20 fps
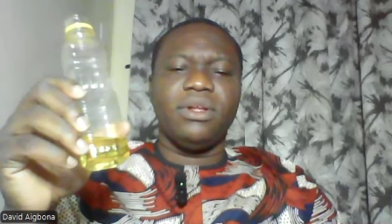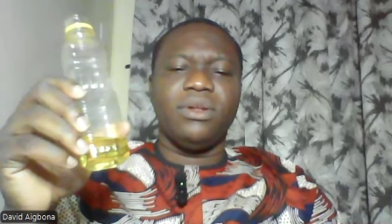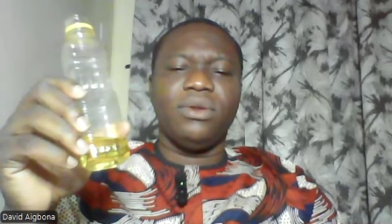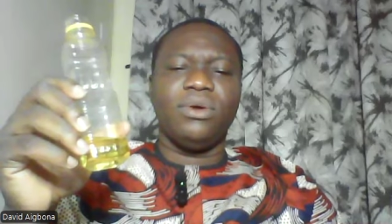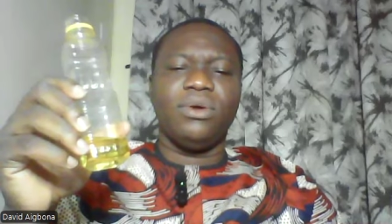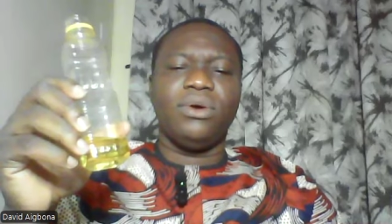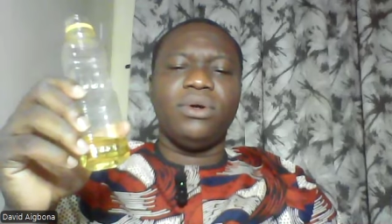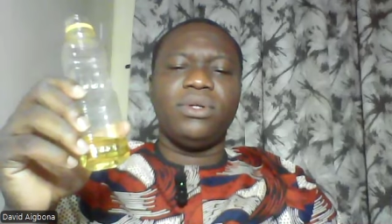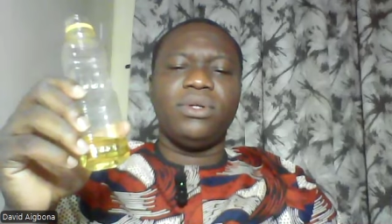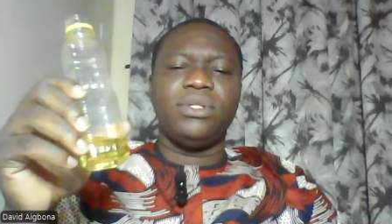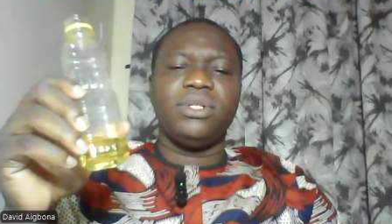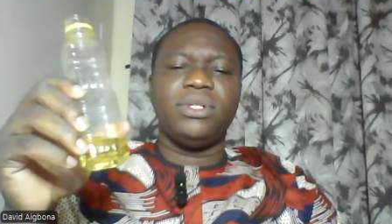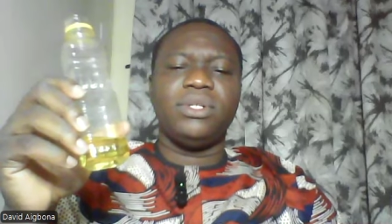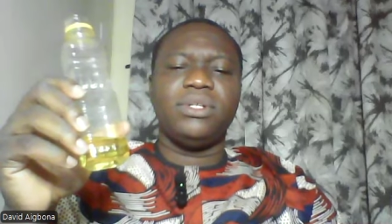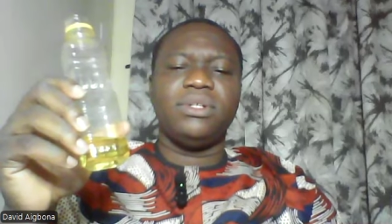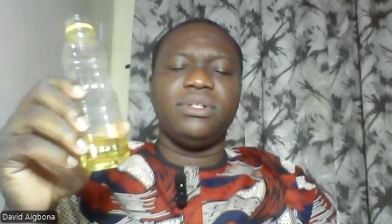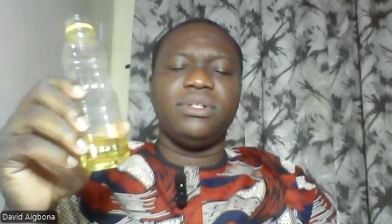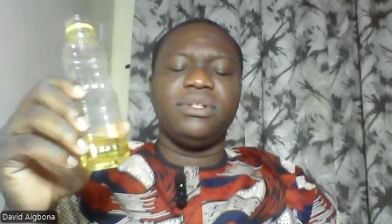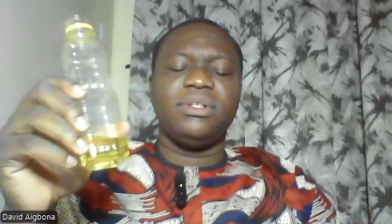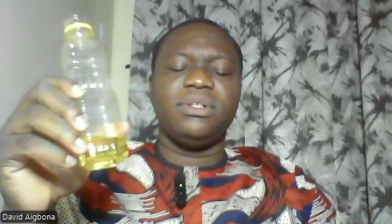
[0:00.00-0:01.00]
Lord,
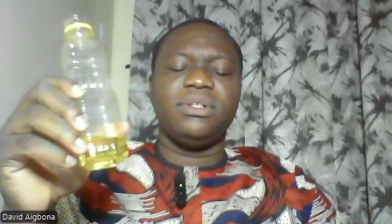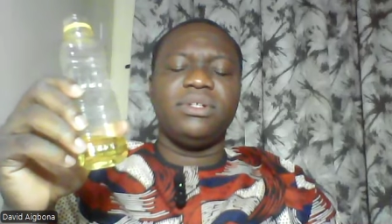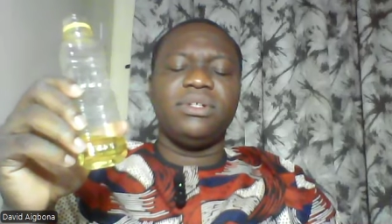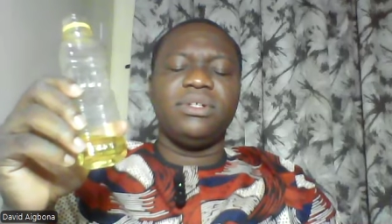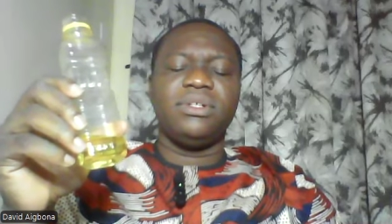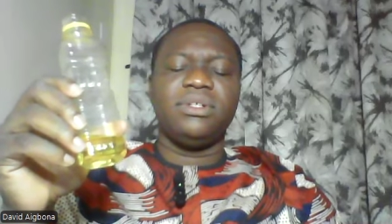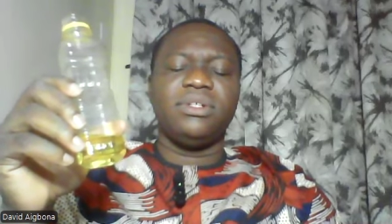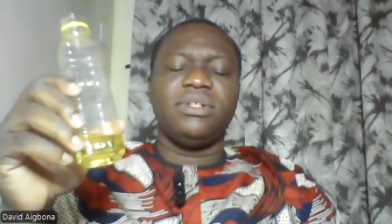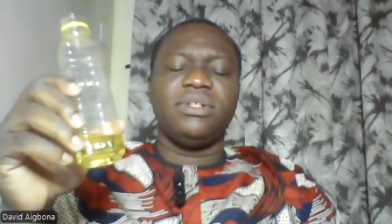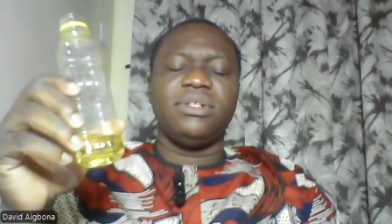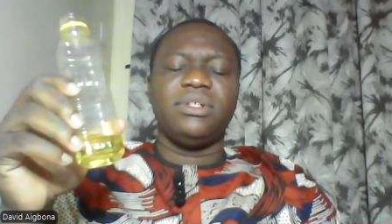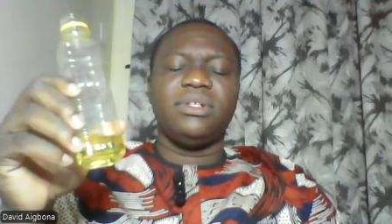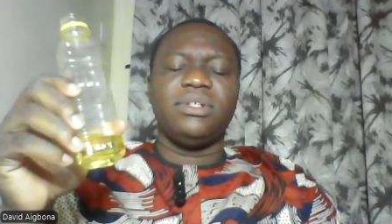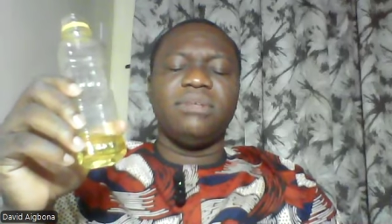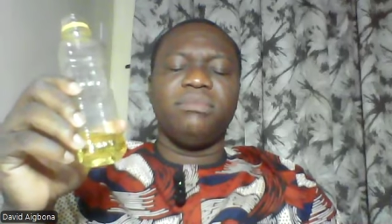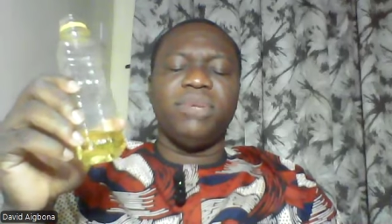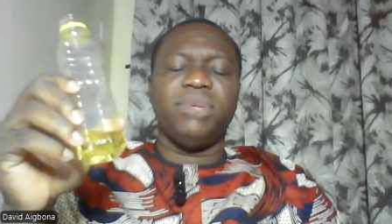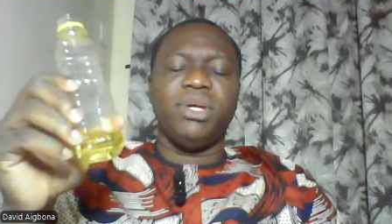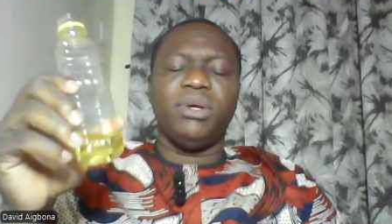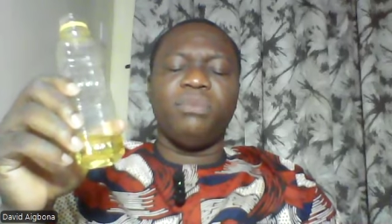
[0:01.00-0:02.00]

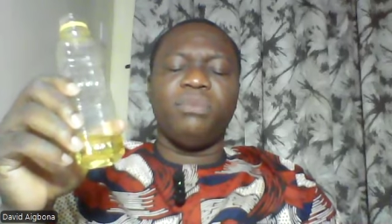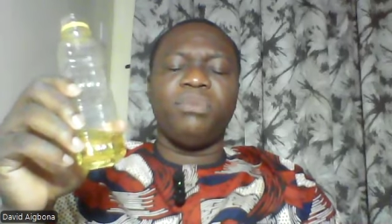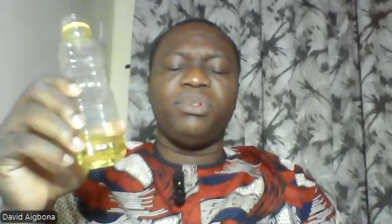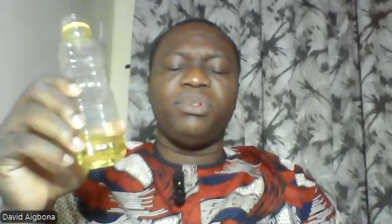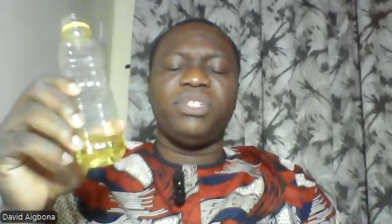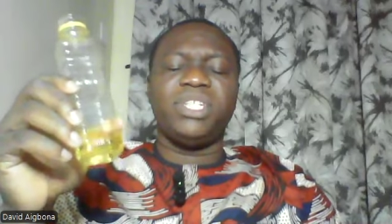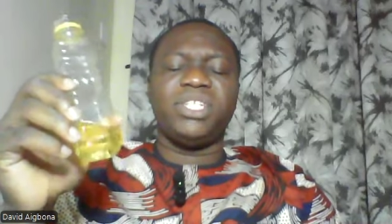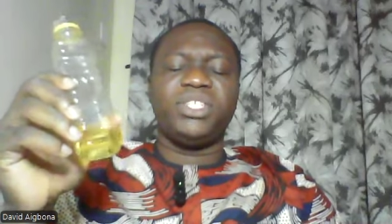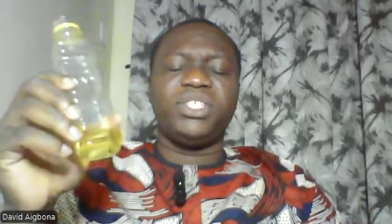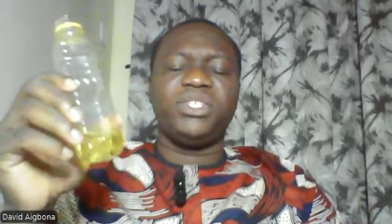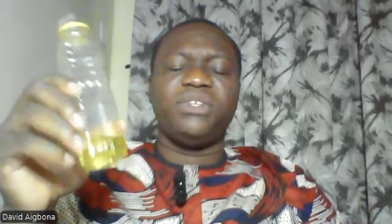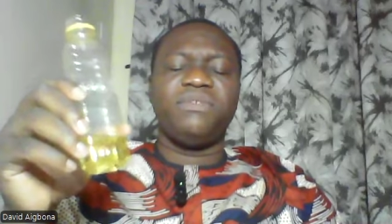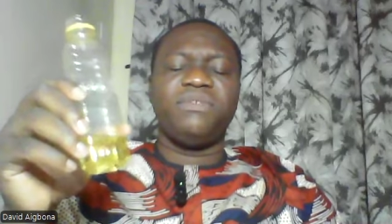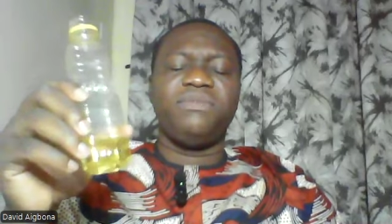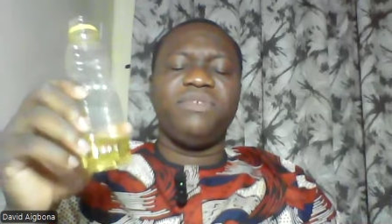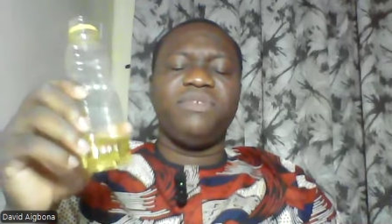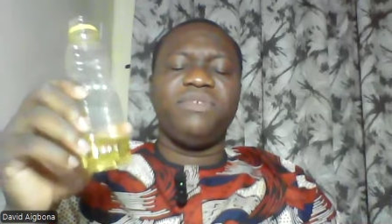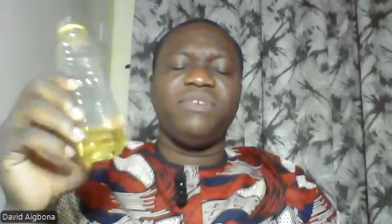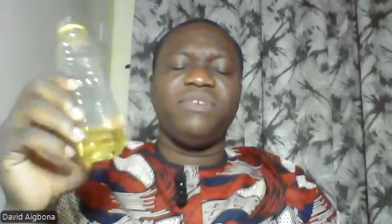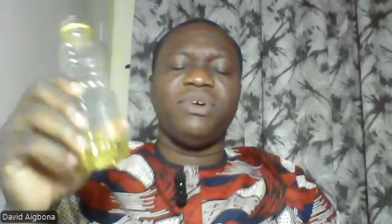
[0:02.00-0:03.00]
may your protection,
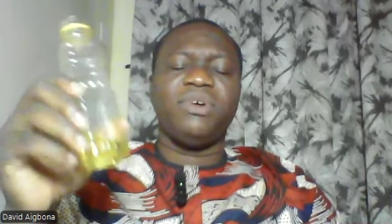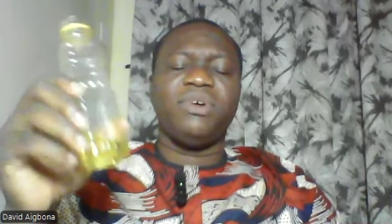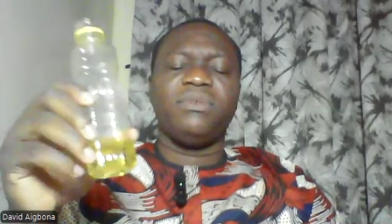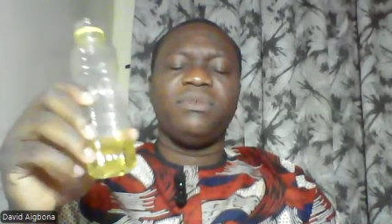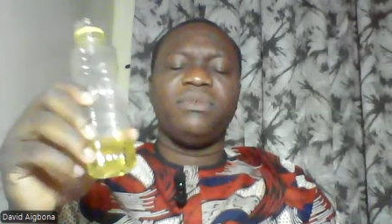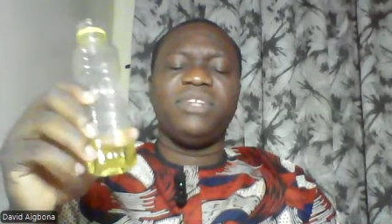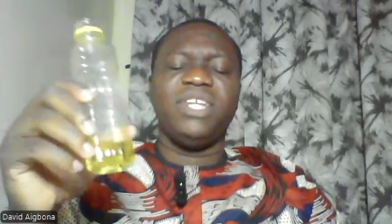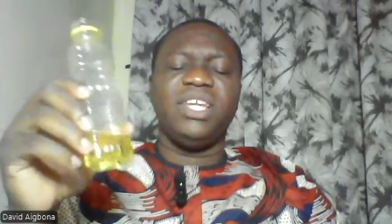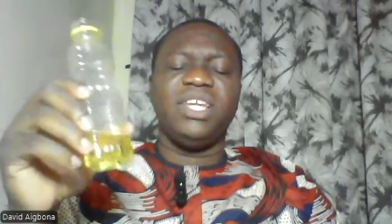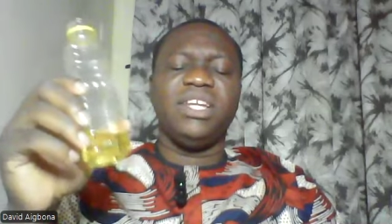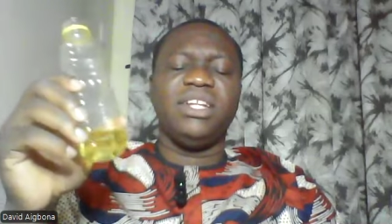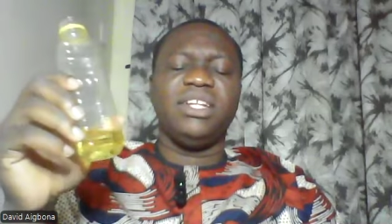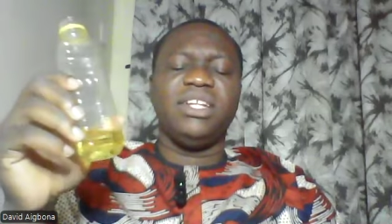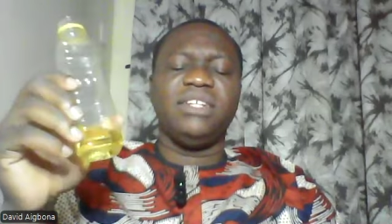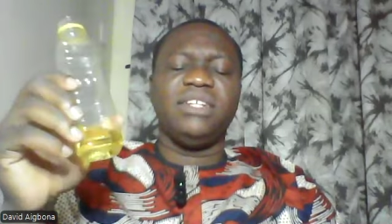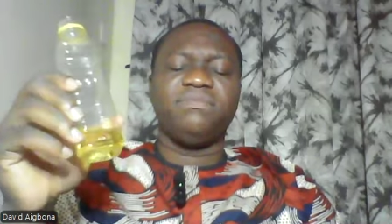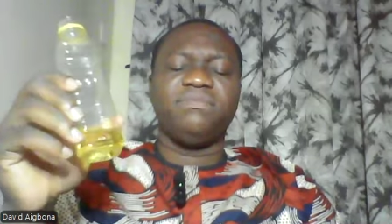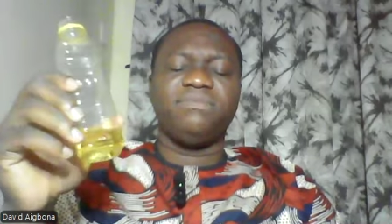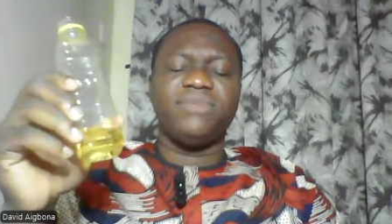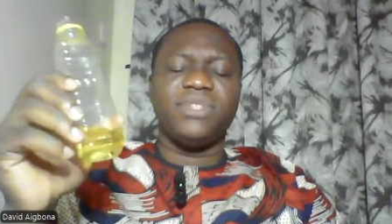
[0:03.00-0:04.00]
favor,
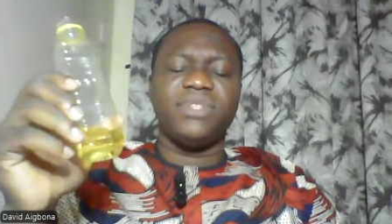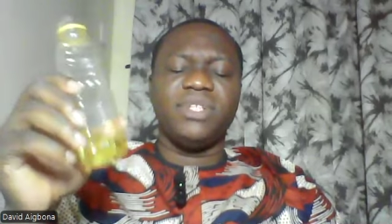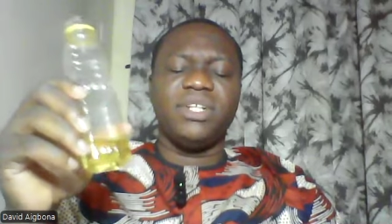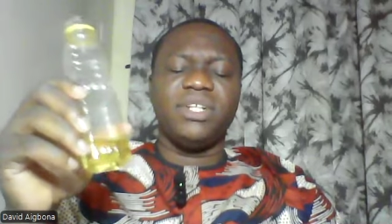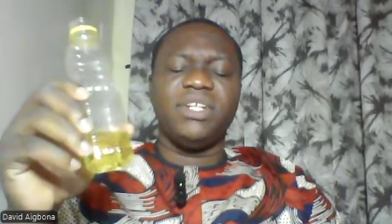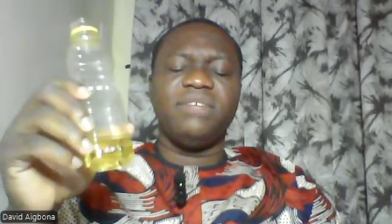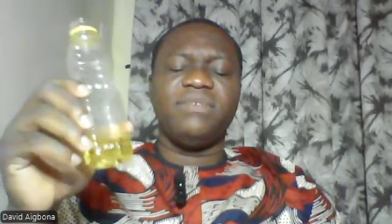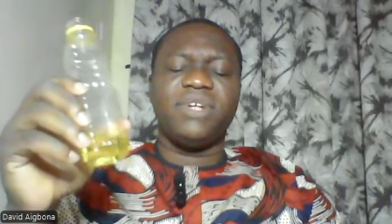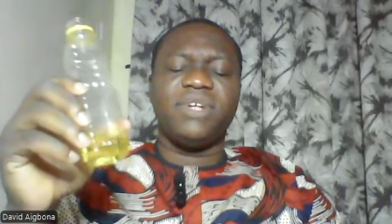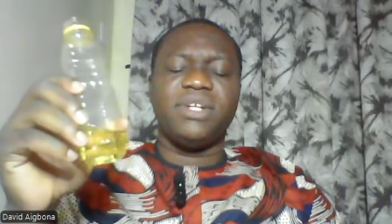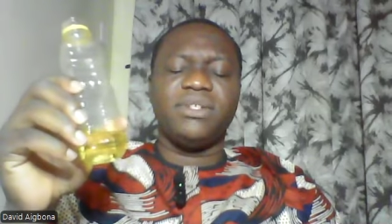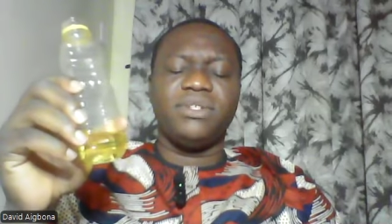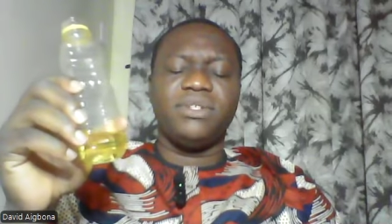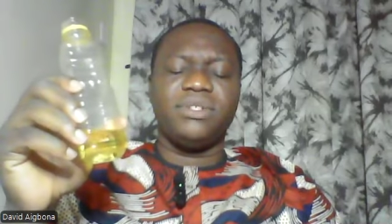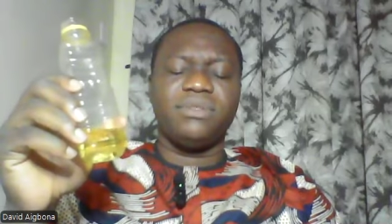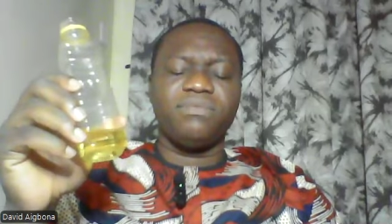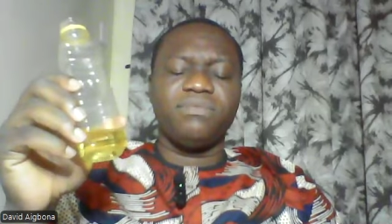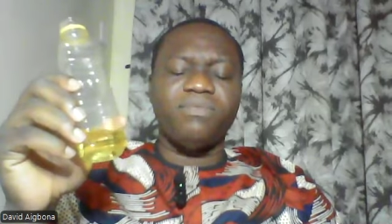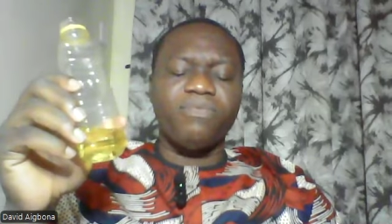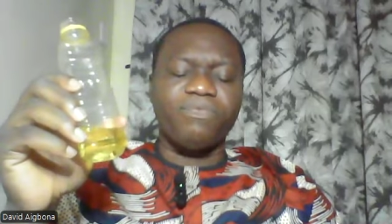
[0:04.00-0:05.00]
healing,
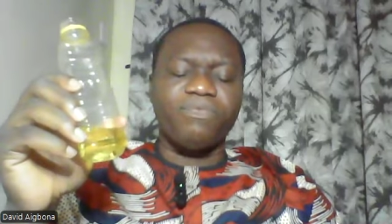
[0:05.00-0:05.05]
deliverance,